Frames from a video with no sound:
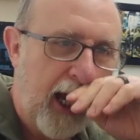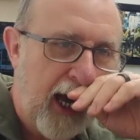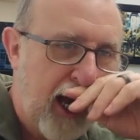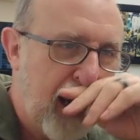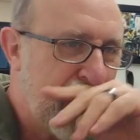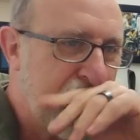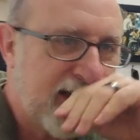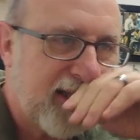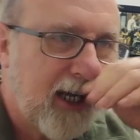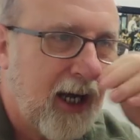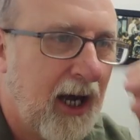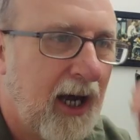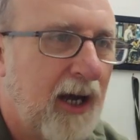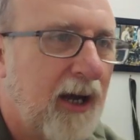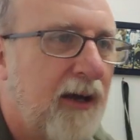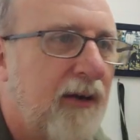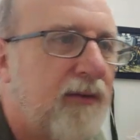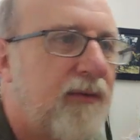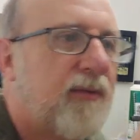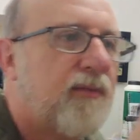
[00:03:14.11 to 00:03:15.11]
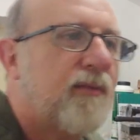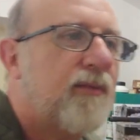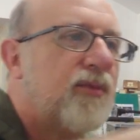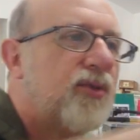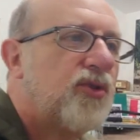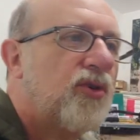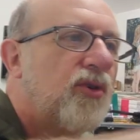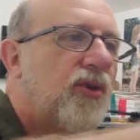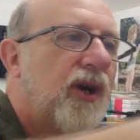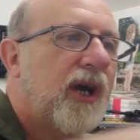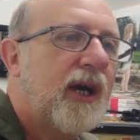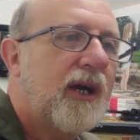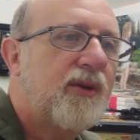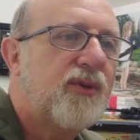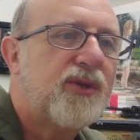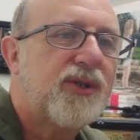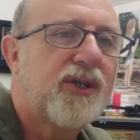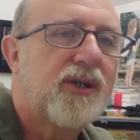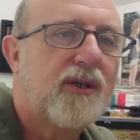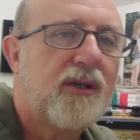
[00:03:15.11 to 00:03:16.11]
and I've drawn
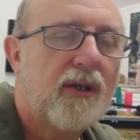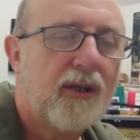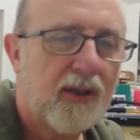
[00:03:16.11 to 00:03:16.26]
out